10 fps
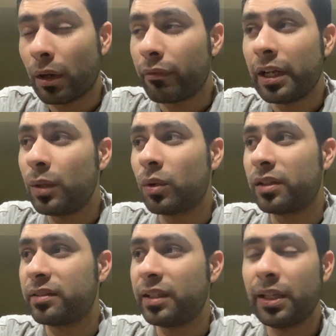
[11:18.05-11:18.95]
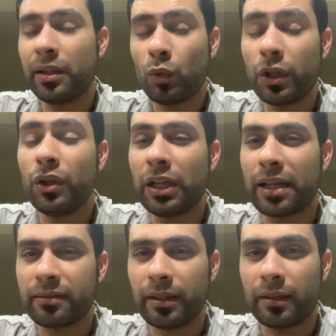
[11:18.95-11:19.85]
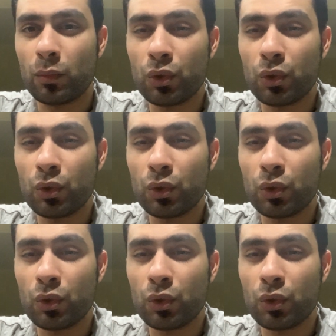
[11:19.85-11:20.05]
I really want to see it. What do you guys think?